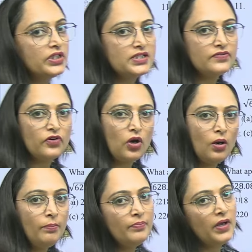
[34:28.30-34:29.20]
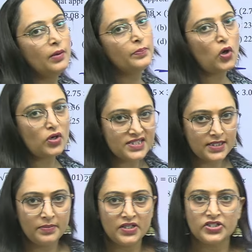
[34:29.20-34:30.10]
is from
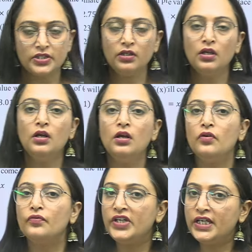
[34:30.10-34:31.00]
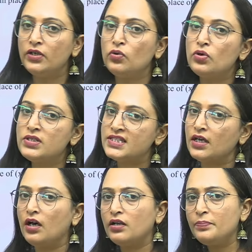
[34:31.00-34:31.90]
approximation. We use
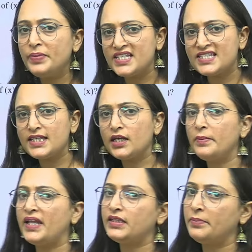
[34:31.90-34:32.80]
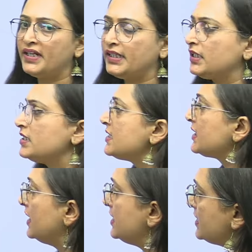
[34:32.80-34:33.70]
our basic mathematical
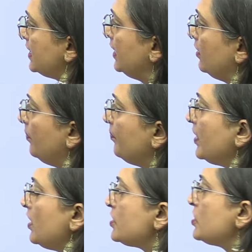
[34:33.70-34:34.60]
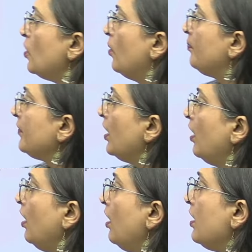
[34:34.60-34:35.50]
skills here. So,
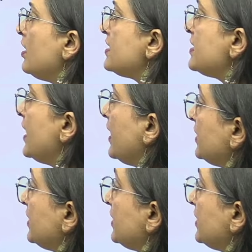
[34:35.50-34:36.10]
6,